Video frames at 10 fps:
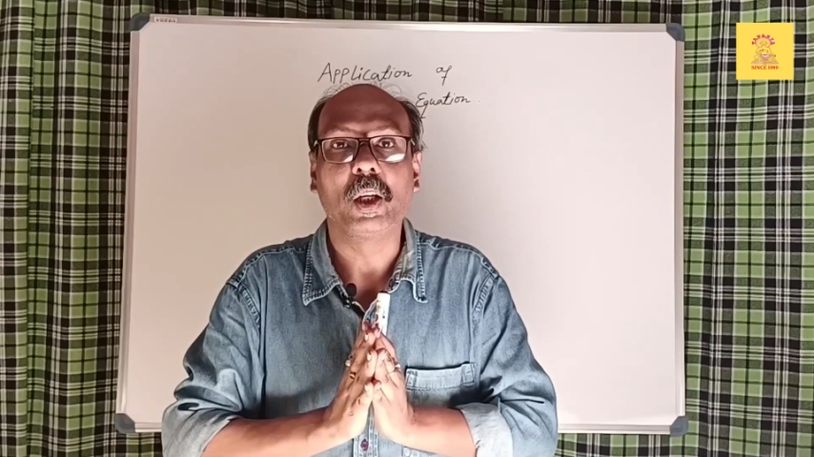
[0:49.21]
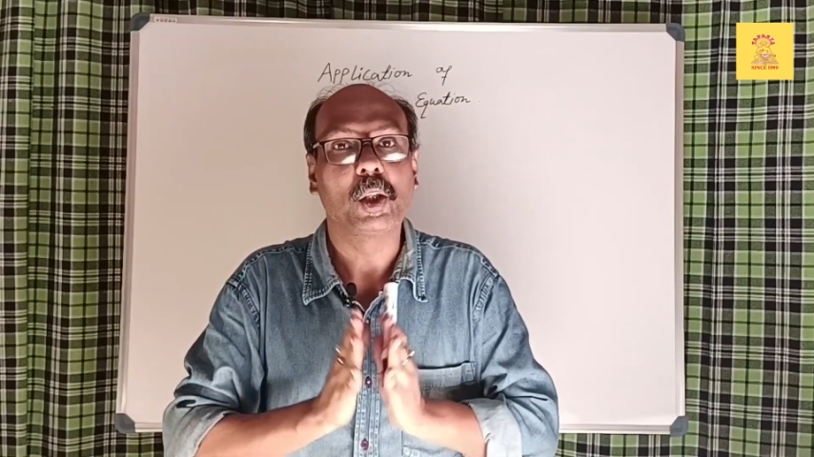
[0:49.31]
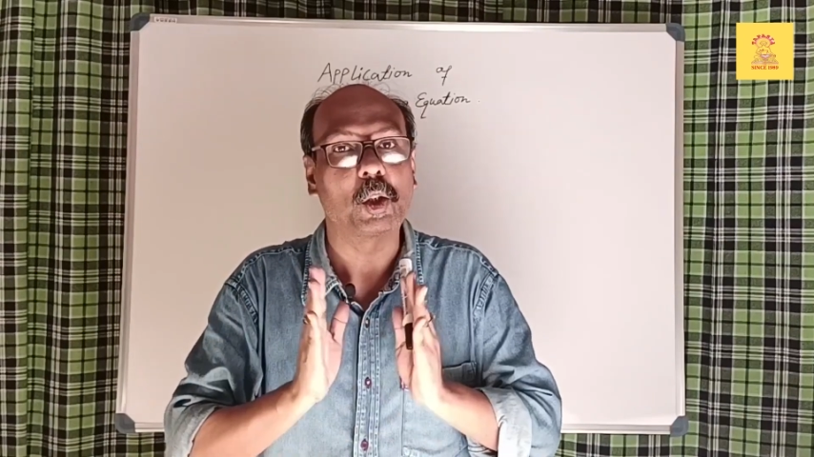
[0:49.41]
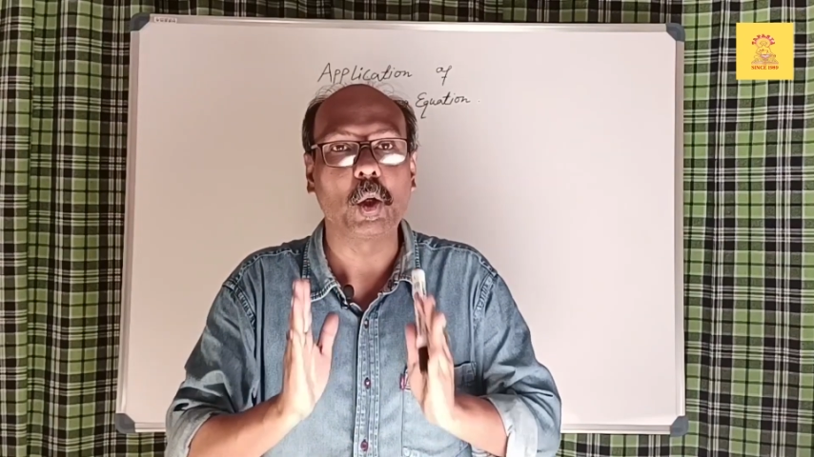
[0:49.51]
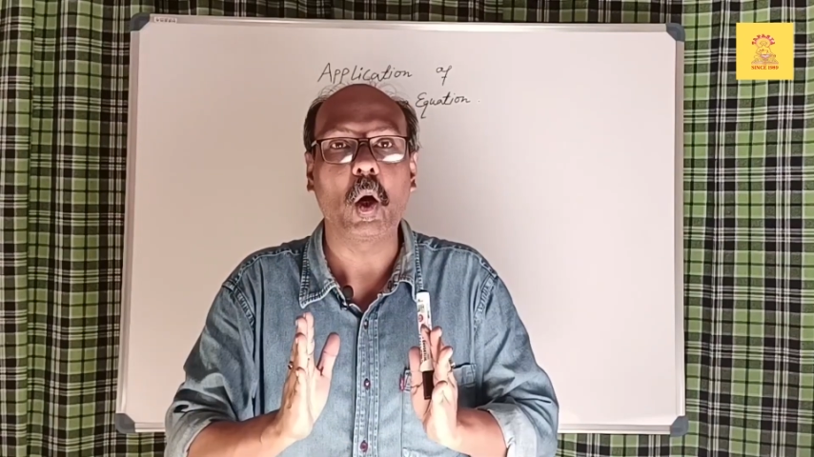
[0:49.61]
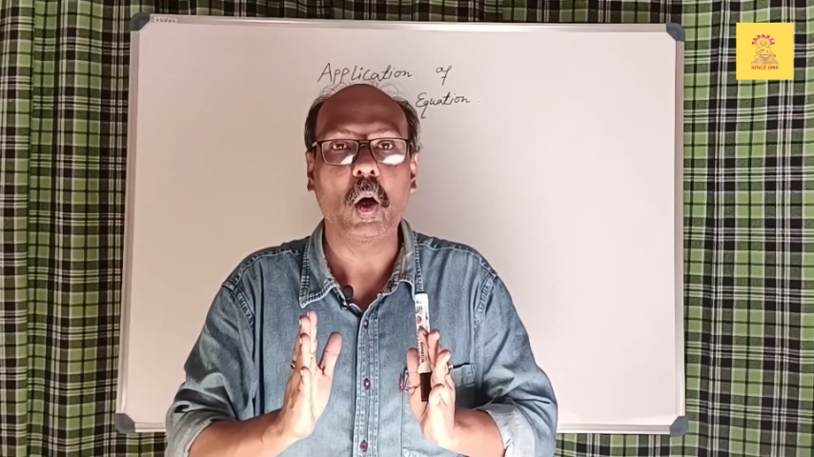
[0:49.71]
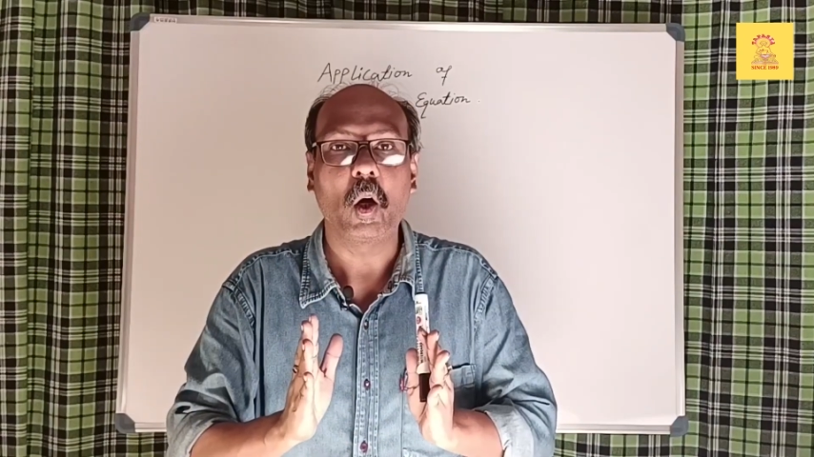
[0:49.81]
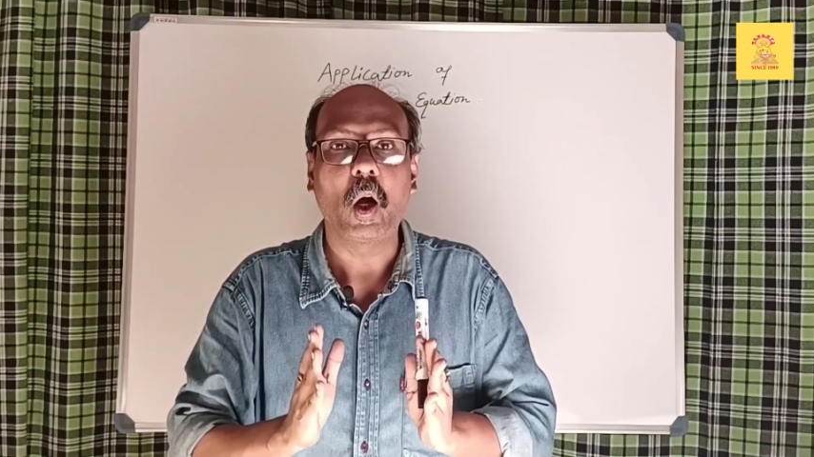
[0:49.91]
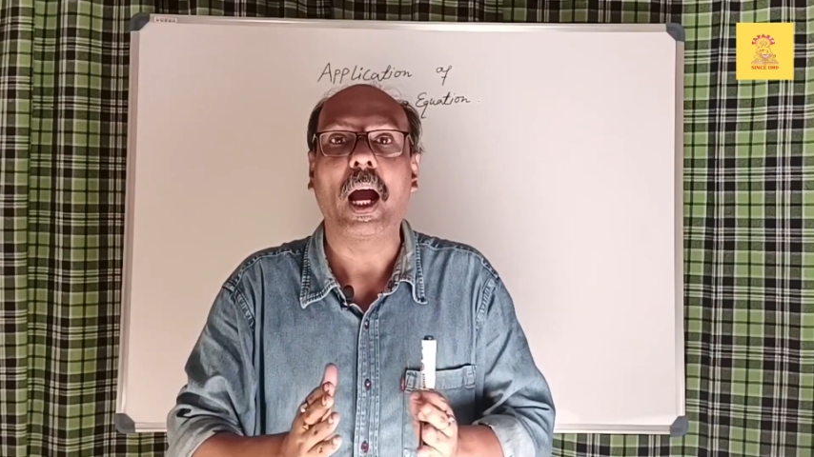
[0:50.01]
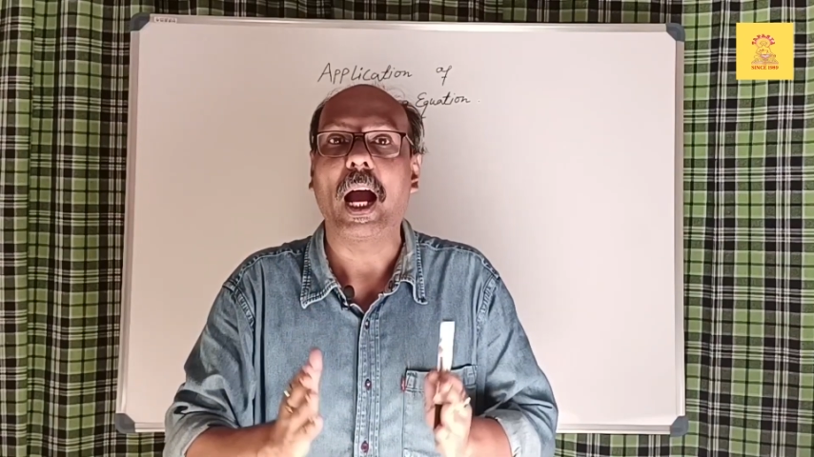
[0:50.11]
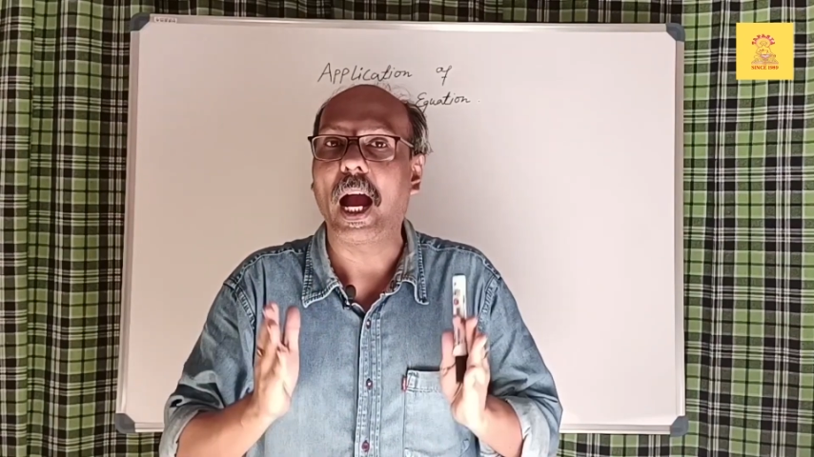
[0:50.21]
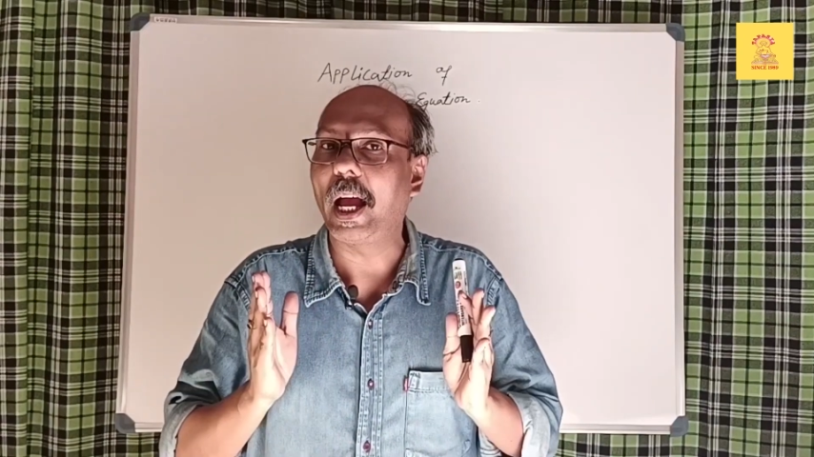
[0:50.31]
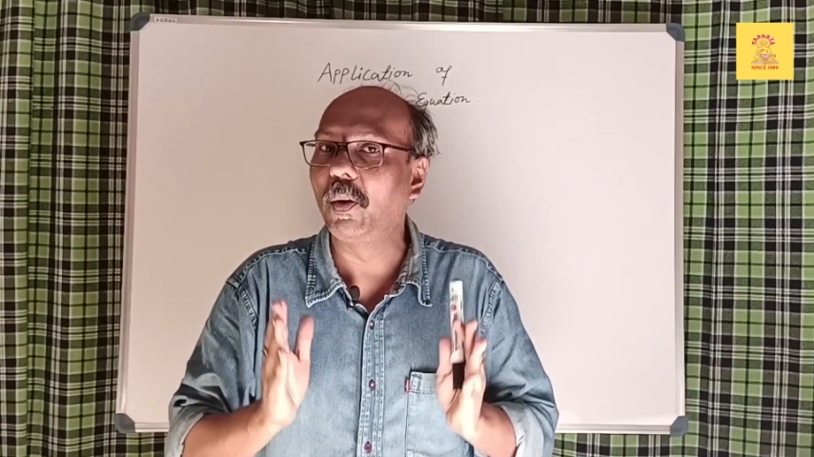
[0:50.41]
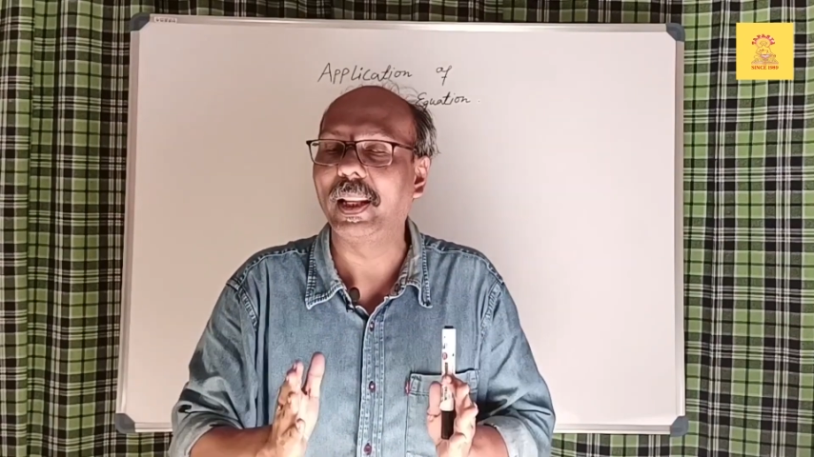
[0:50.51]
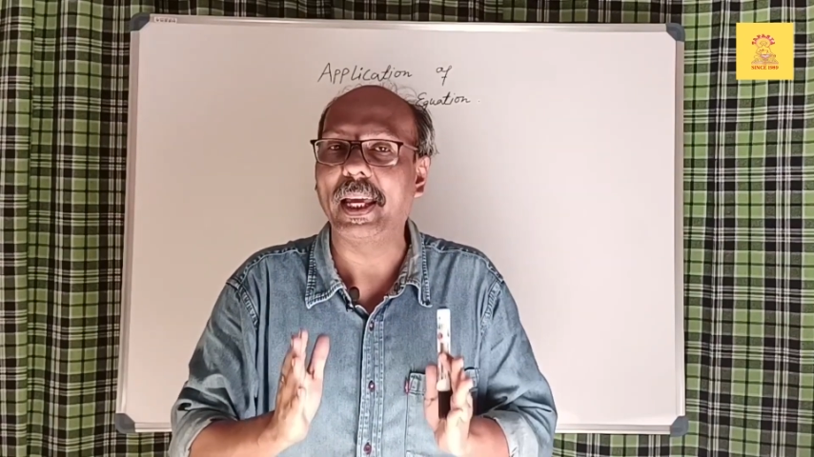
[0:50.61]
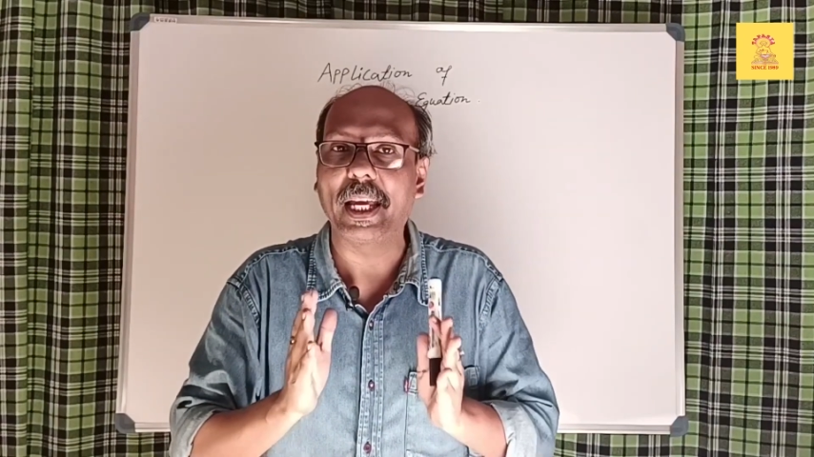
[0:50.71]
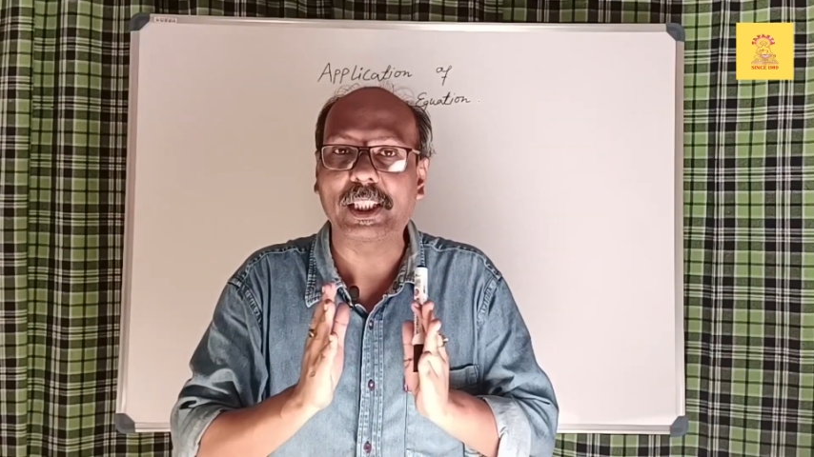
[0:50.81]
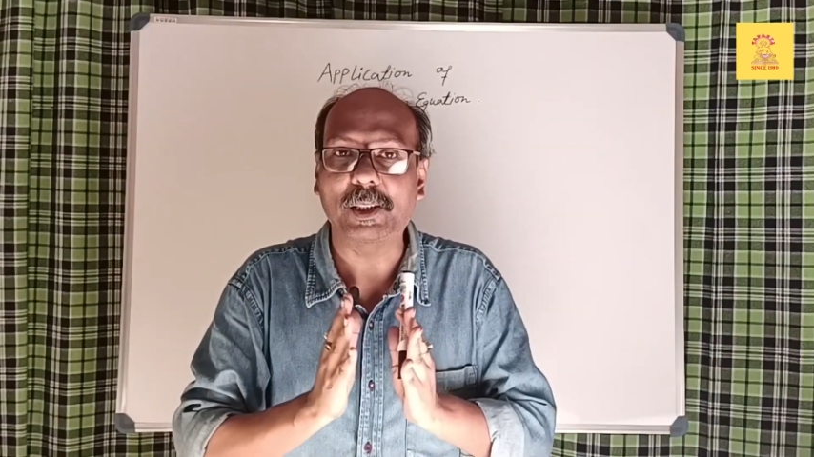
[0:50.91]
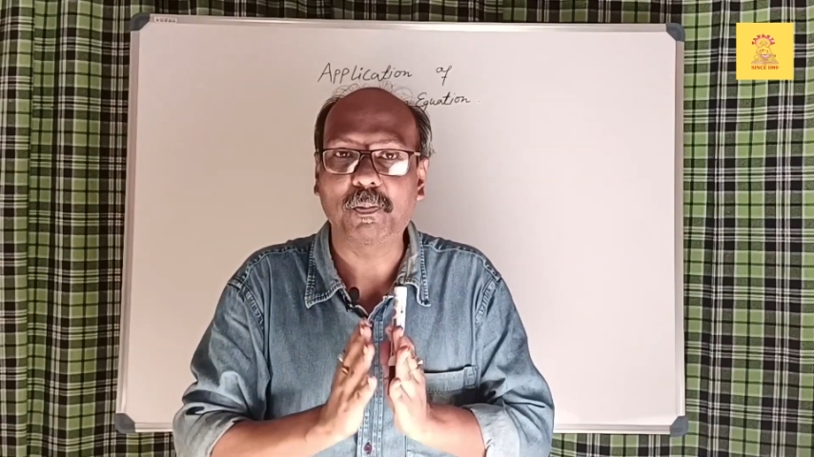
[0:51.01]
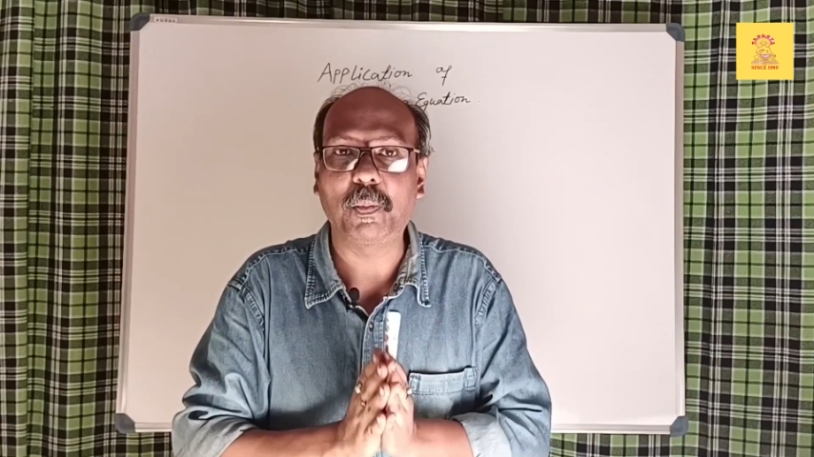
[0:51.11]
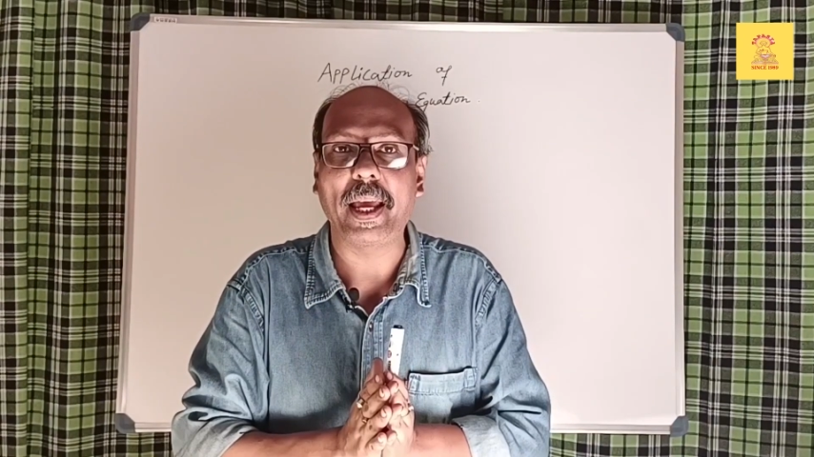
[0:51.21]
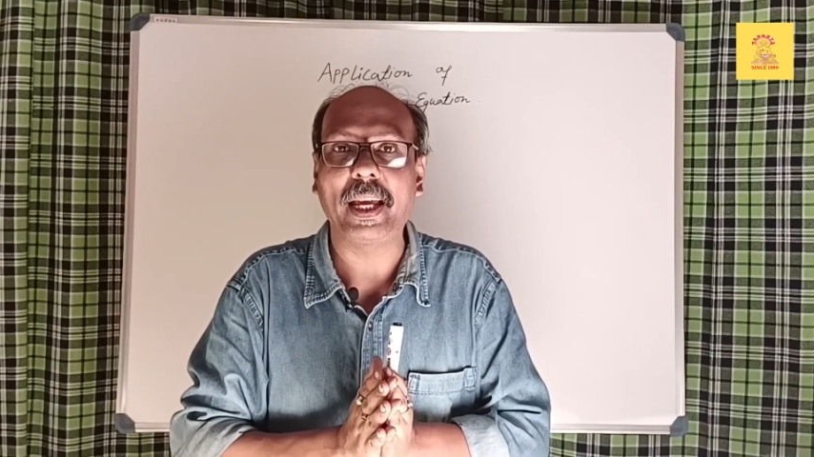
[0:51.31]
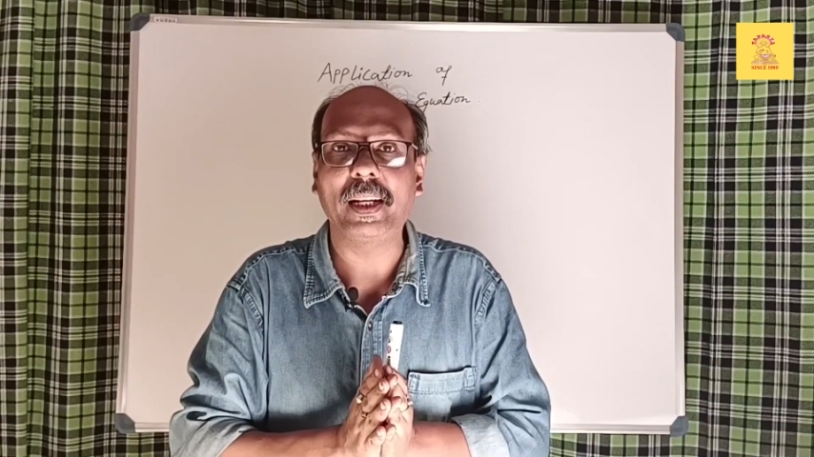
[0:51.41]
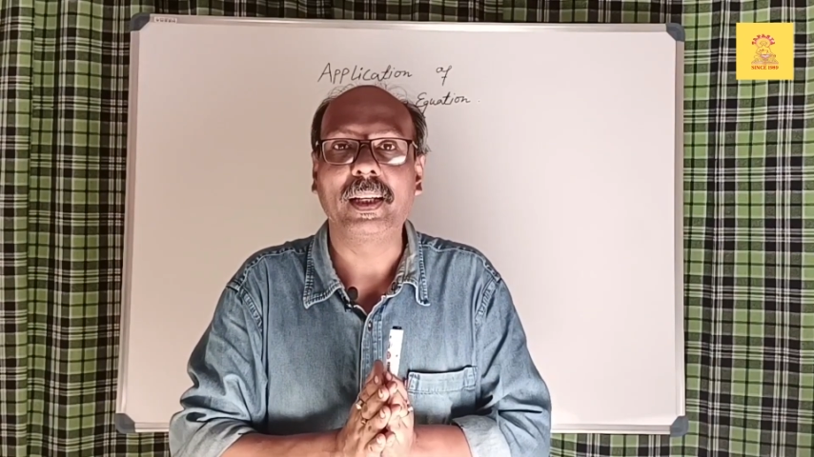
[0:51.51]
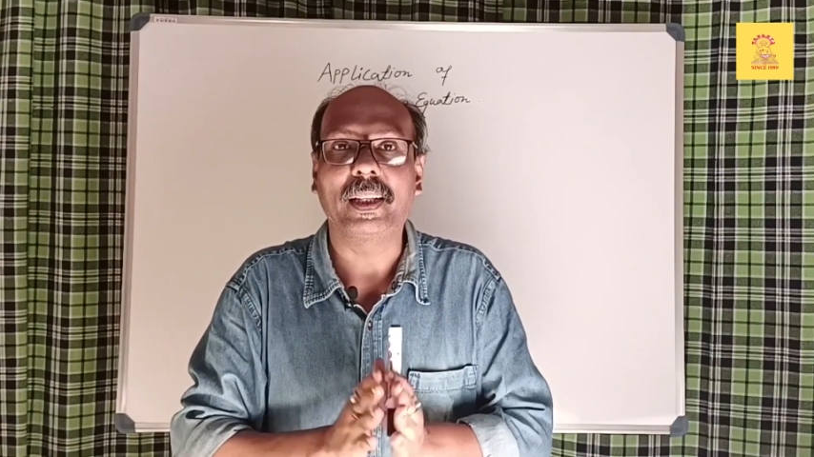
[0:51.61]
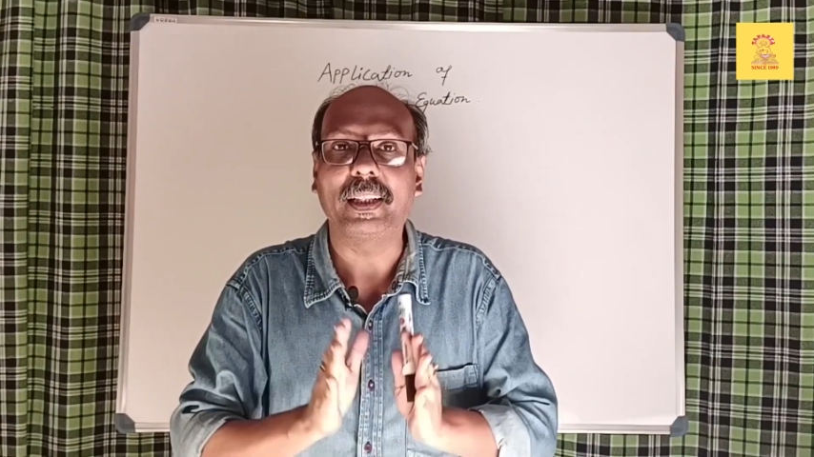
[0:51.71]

So, I will explain